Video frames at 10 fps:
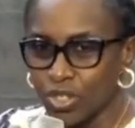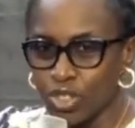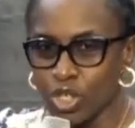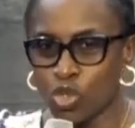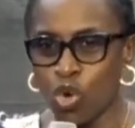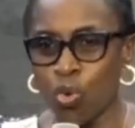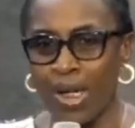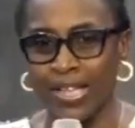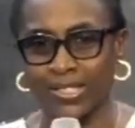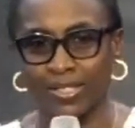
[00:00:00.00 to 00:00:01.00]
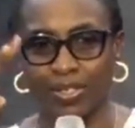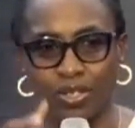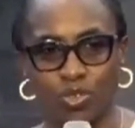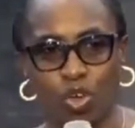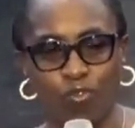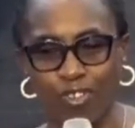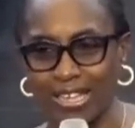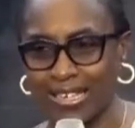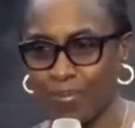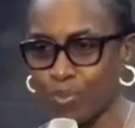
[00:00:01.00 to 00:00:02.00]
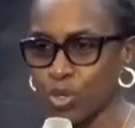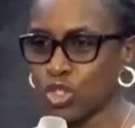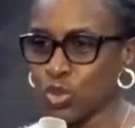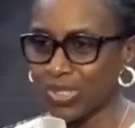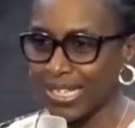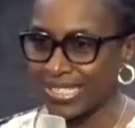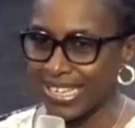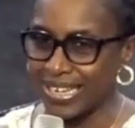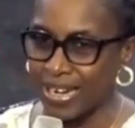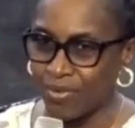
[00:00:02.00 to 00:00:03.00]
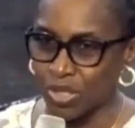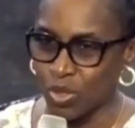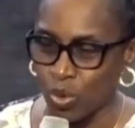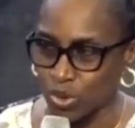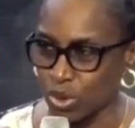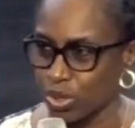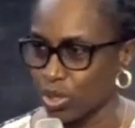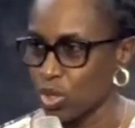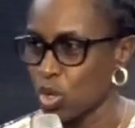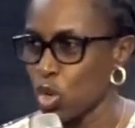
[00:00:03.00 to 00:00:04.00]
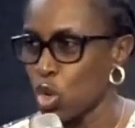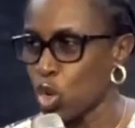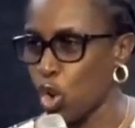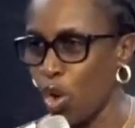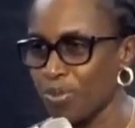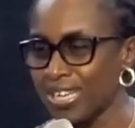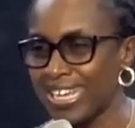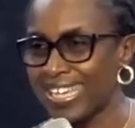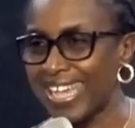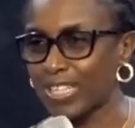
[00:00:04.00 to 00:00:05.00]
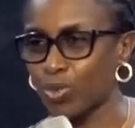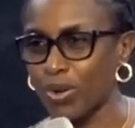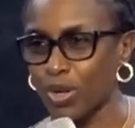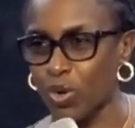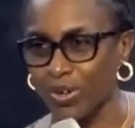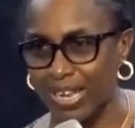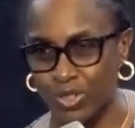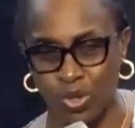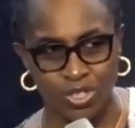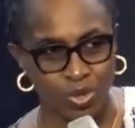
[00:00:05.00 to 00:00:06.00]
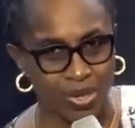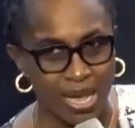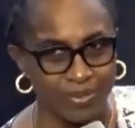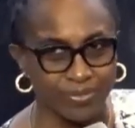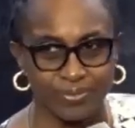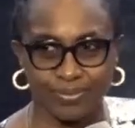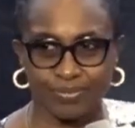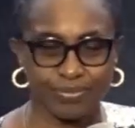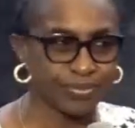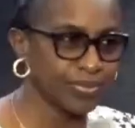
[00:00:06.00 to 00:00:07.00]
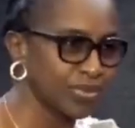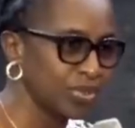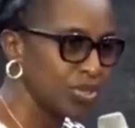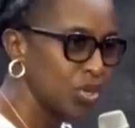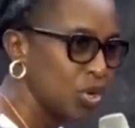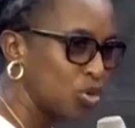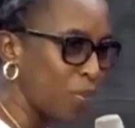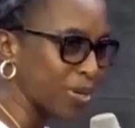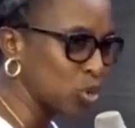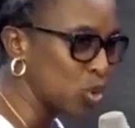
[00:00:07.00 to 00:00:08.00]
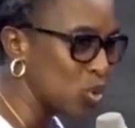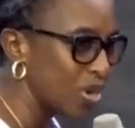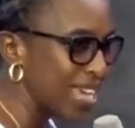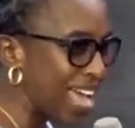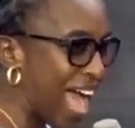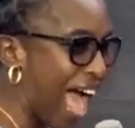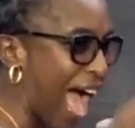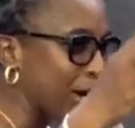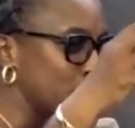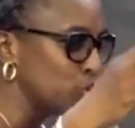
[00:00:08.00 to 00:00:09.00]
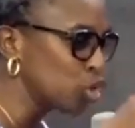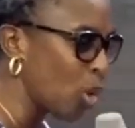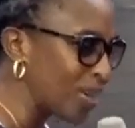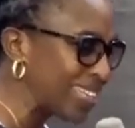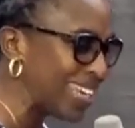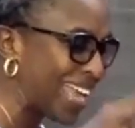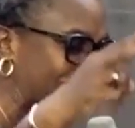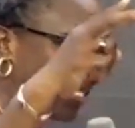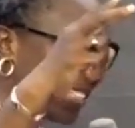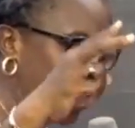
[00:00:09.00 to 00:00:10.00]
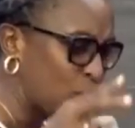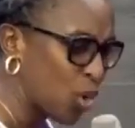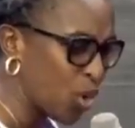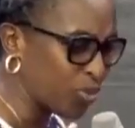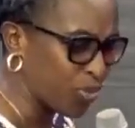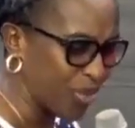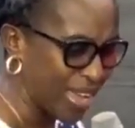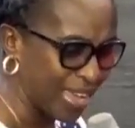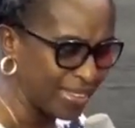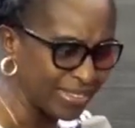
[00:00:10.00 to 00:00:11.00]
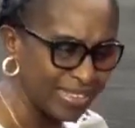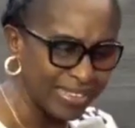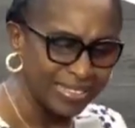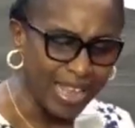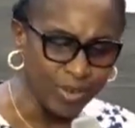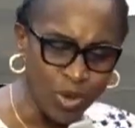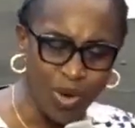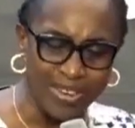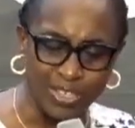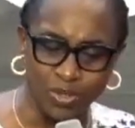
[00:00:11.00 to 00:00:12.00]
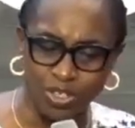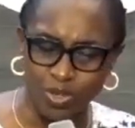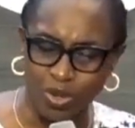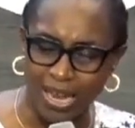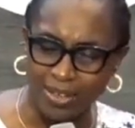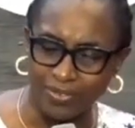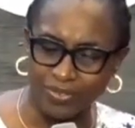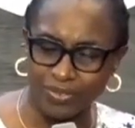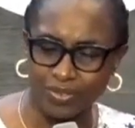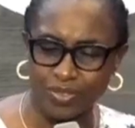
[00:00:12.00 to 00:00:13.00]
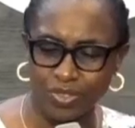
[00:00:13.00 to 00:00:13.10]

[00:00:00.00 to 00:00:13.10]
The two ways your faith can produce intended result. Communicate what the Lord has done in your life. Number two, acknowledge the good thing that God has done in your life.